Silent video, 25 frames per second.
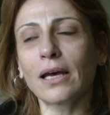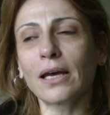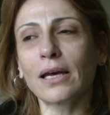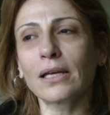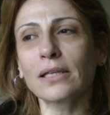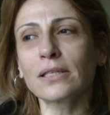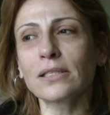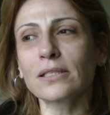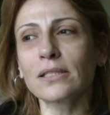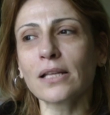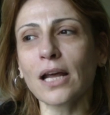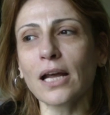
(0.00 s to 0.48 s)

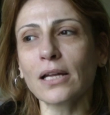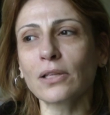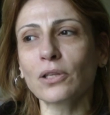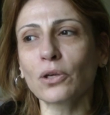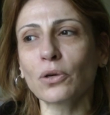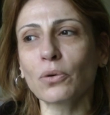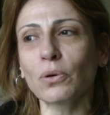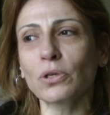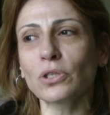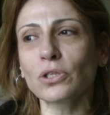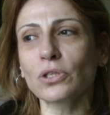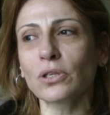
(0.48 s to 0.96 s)
It's not a
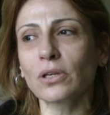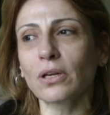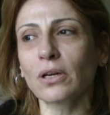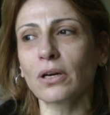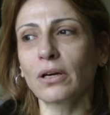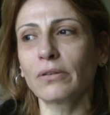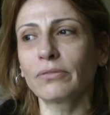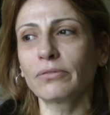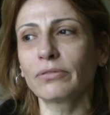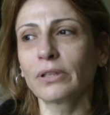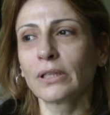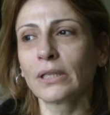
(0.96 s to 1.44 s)
question
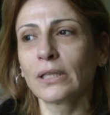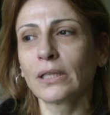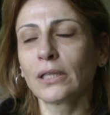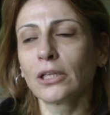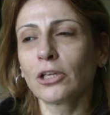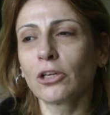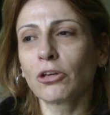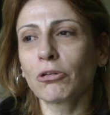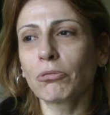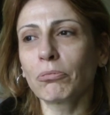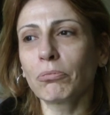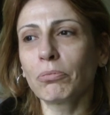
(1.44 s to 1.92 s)
of
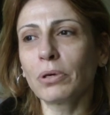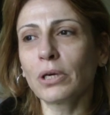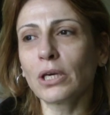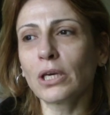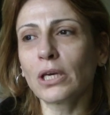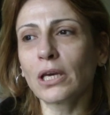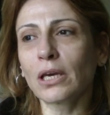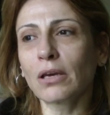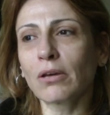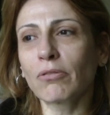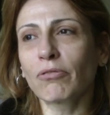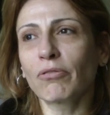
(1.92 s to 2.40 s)

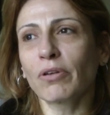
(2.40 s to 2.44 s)
being